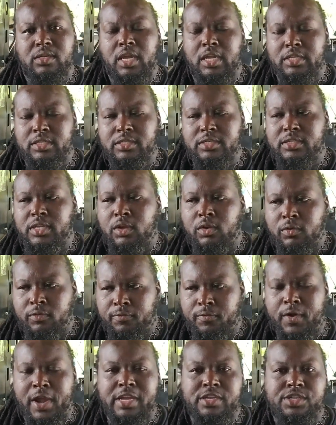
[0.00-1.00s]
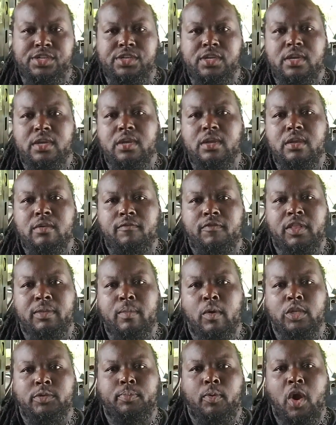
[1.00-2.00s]
still fresh for the
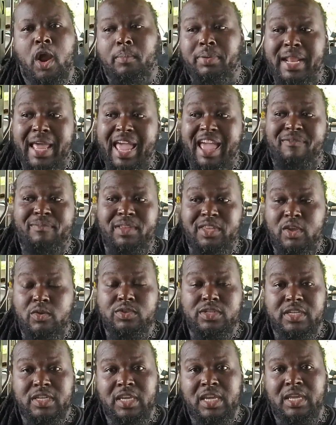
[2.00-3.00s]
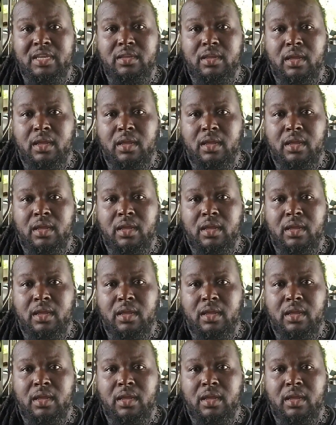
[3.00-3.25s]
most part, but I have been using it